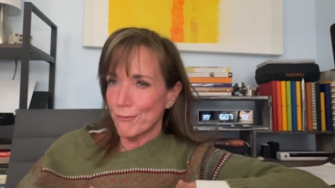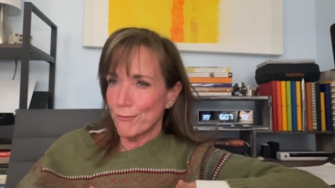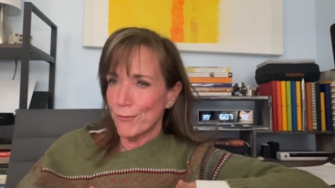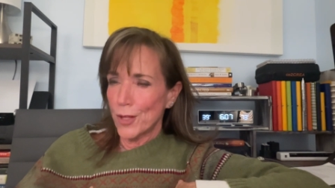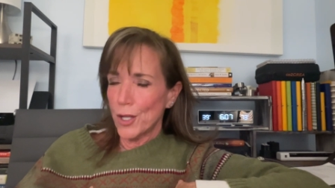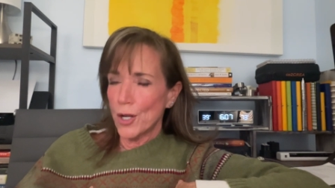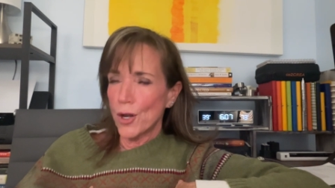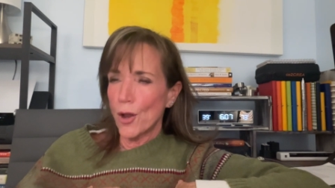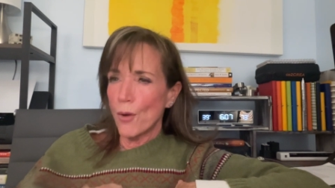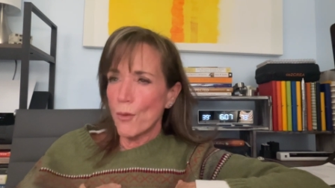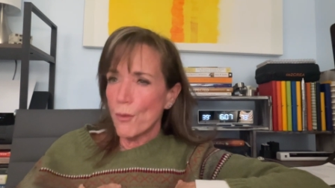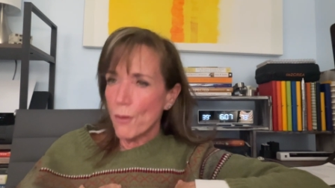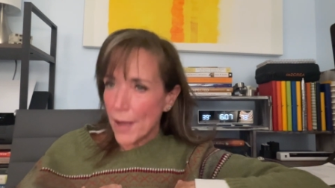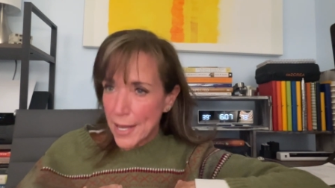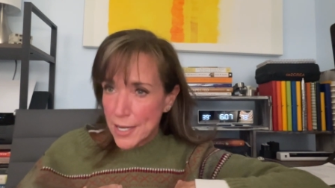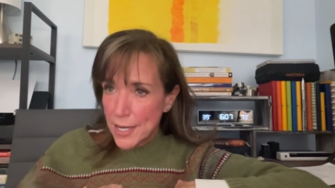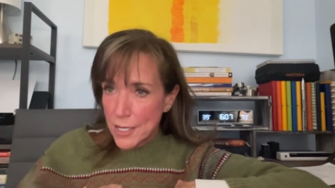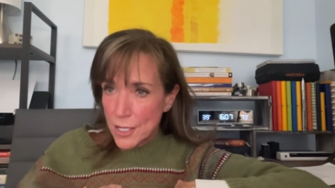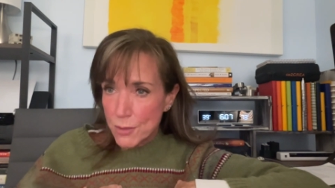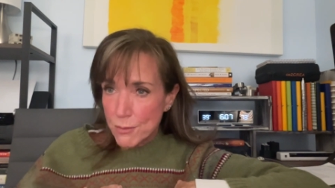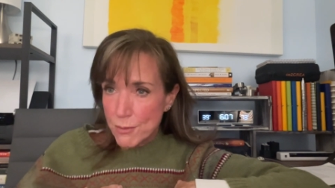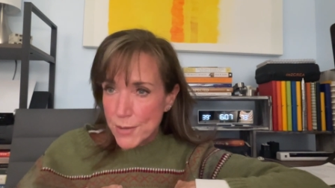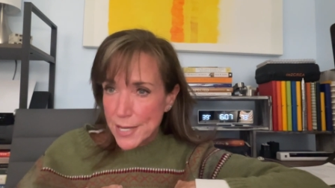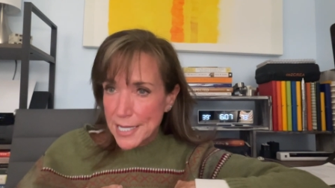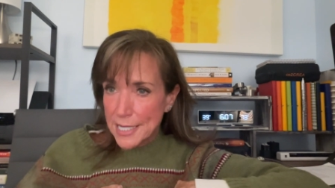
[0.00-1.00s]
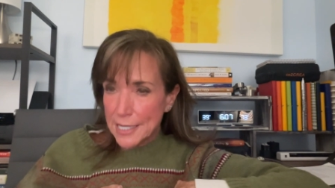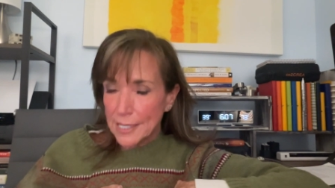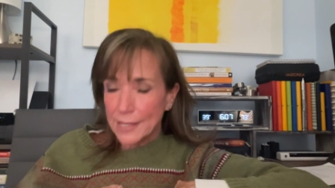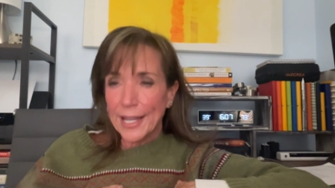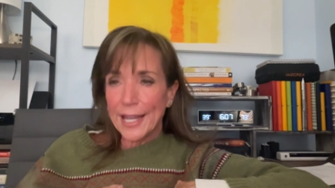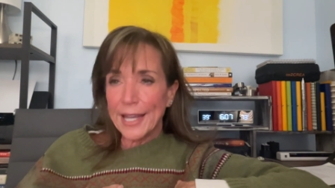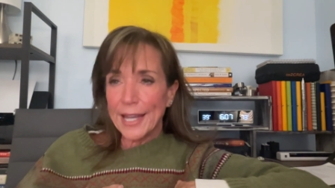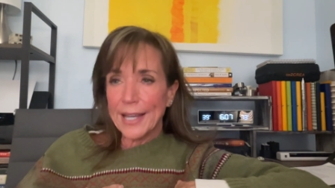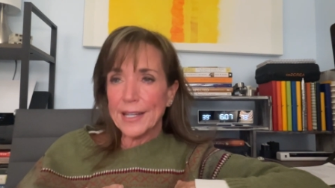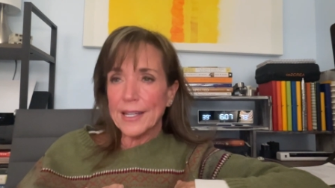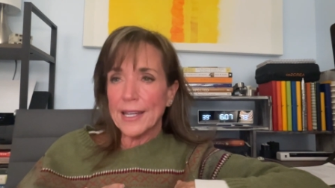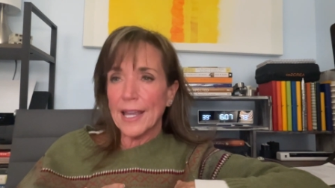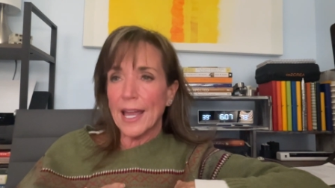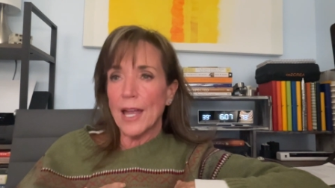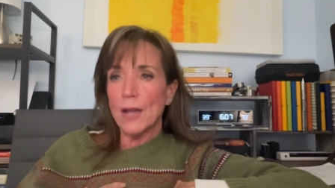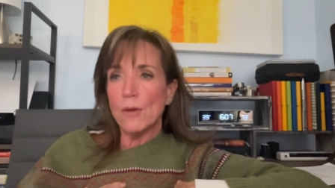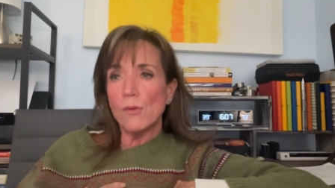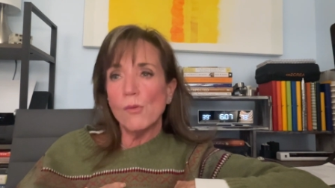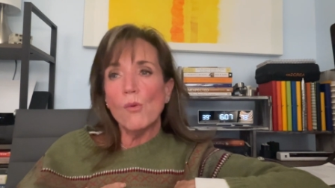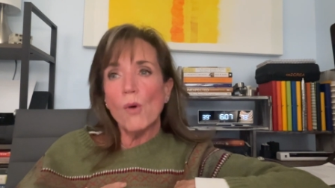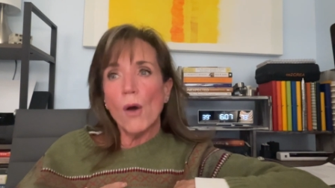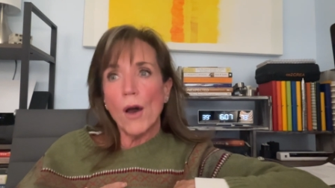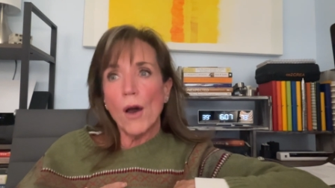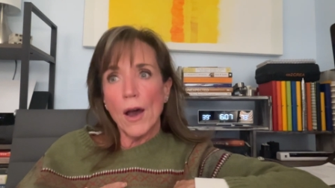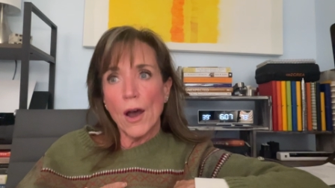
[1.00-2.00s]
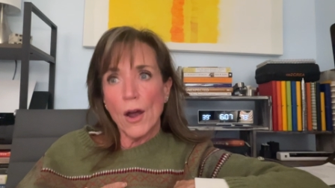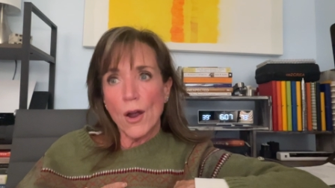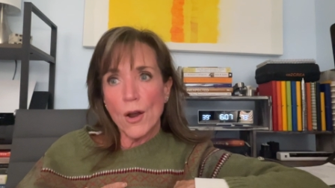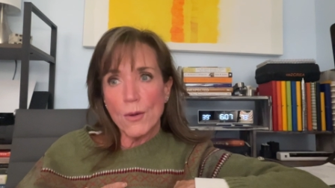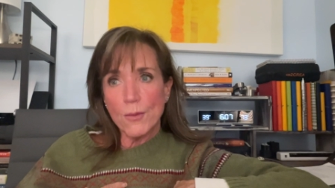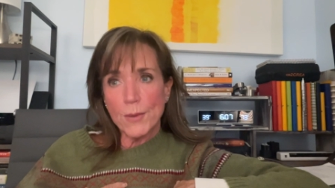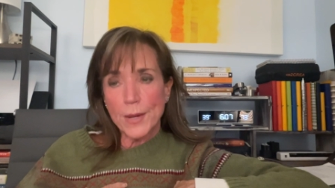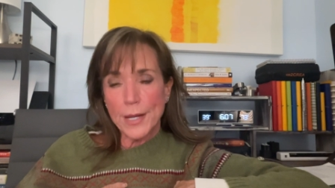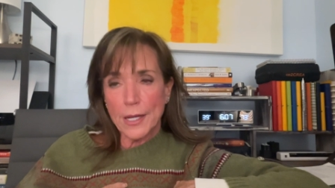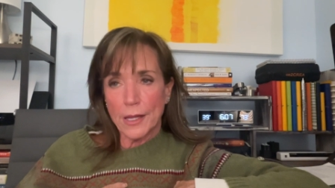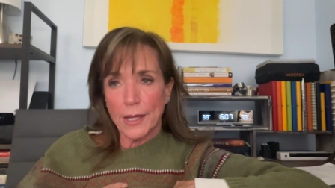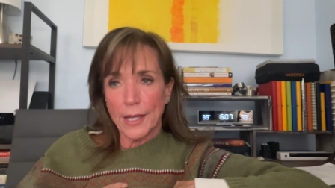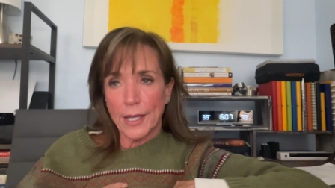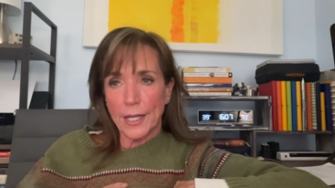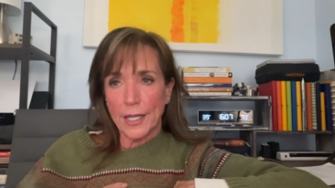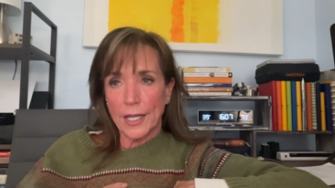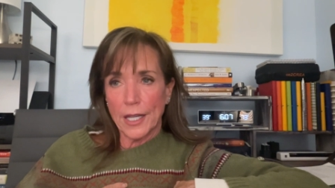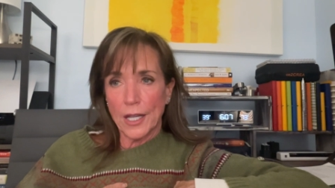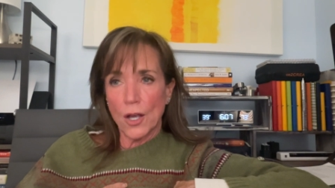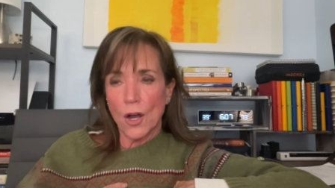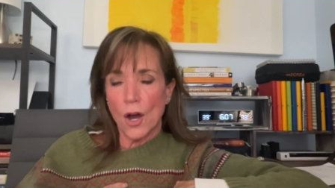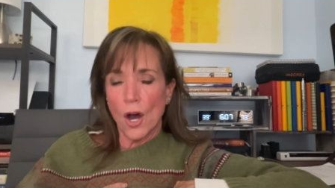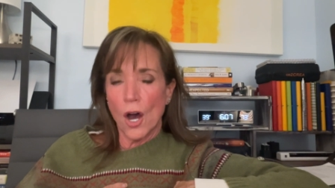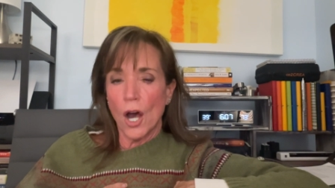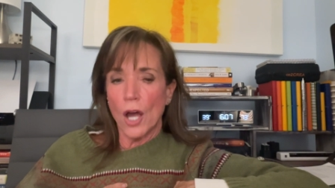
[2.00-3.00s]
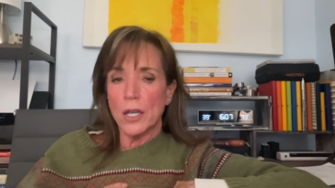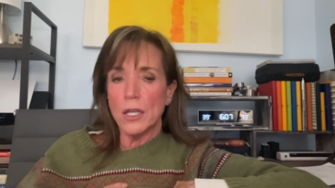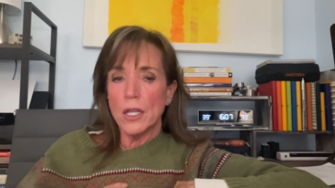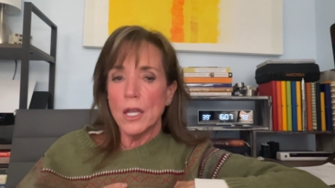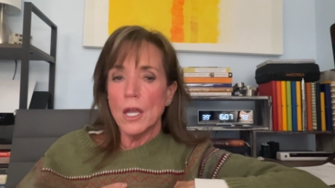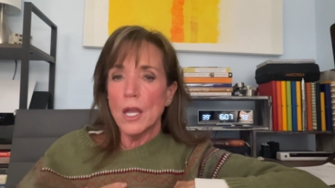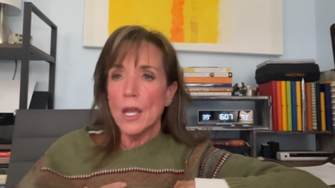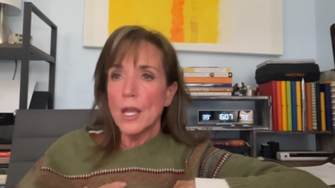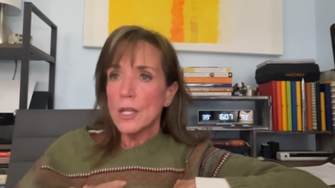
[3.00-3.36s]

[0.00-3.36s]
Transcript: You know, when do we click and what are we clicking on?